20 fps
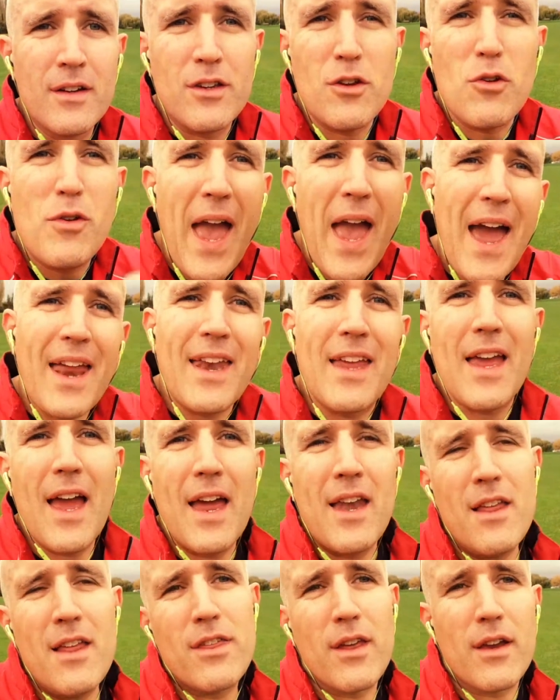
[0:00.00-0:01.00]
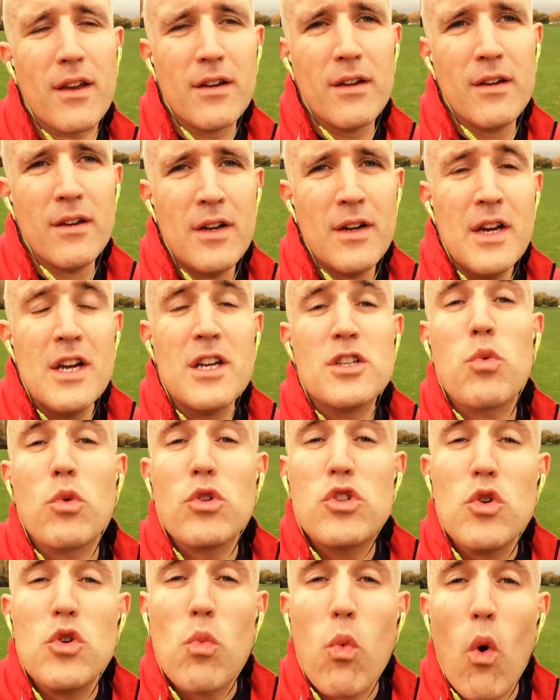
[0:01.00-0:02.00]
You can eat anything. It's
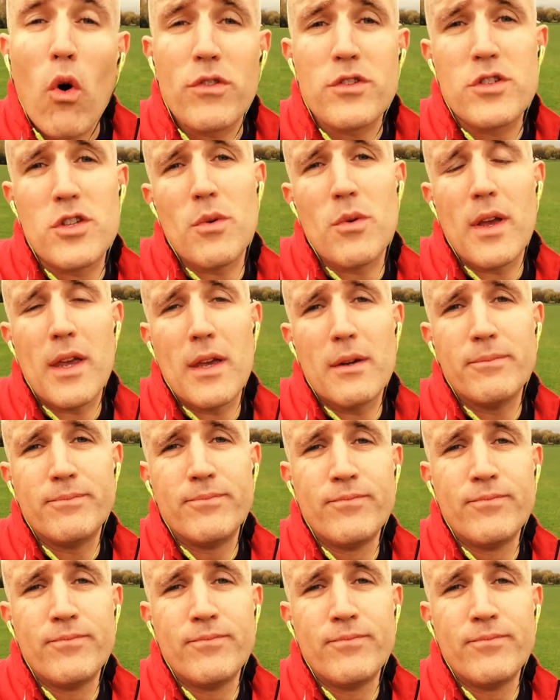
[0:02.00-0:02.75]
what you want to eat.